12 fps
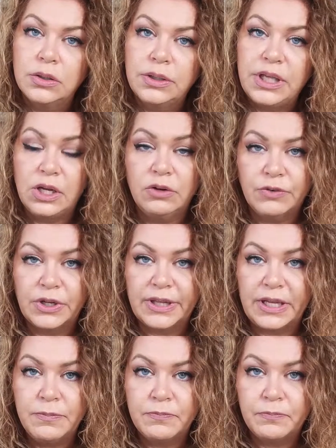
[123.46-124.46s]
keto
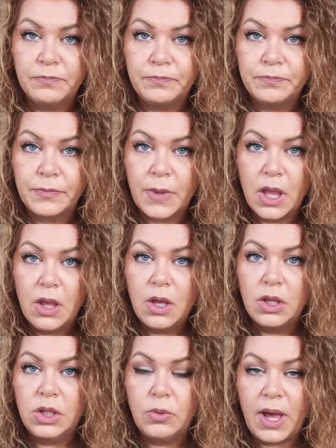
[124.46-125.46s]
friendly,
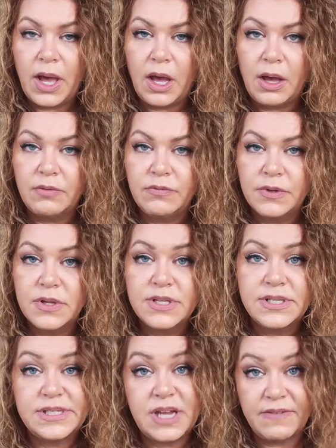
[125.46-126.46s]
you have
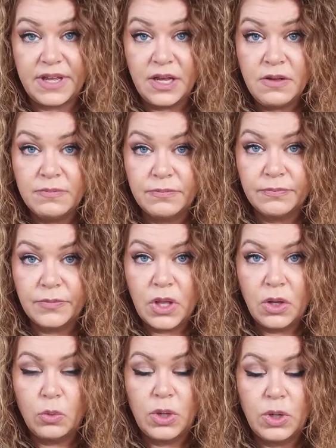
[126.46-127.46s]
stevia,
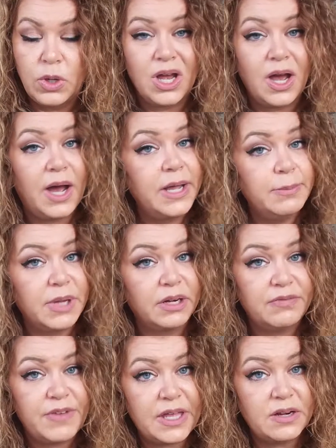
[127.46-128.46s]
which I am not a
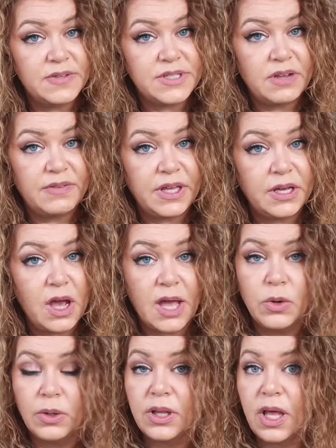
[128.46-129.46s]
fan of stevia. I
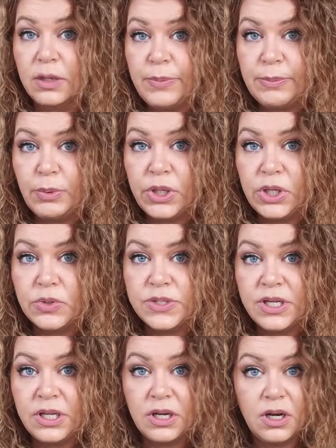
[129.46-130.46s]
know a lot of people use
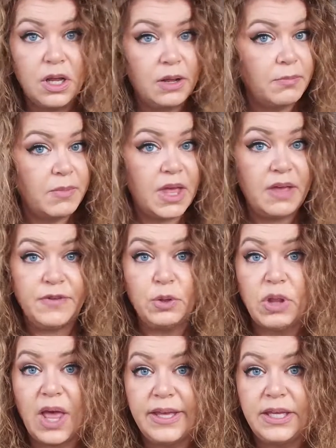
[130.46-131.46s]
it. If you
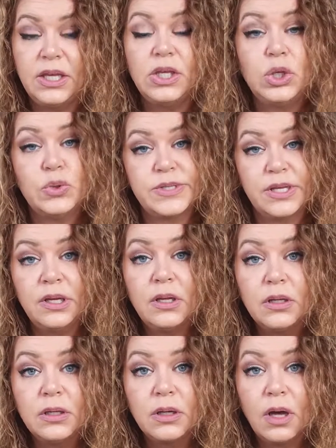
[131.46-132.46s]
like it, use it,
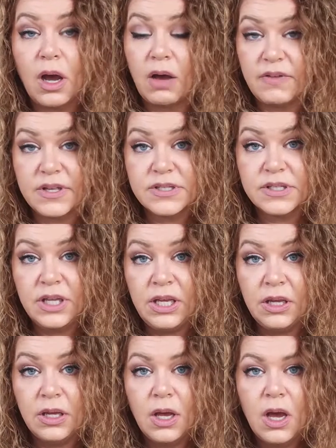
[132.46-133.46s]
obviously.
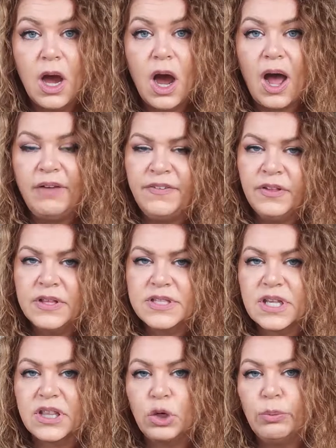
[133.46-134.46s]
I feel
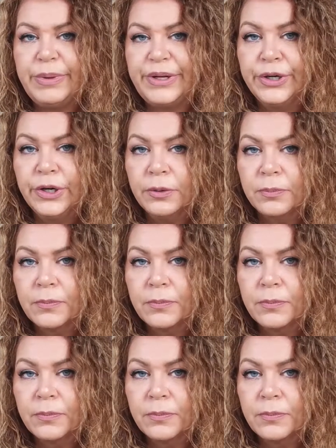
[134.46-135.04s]
it's a little bitter.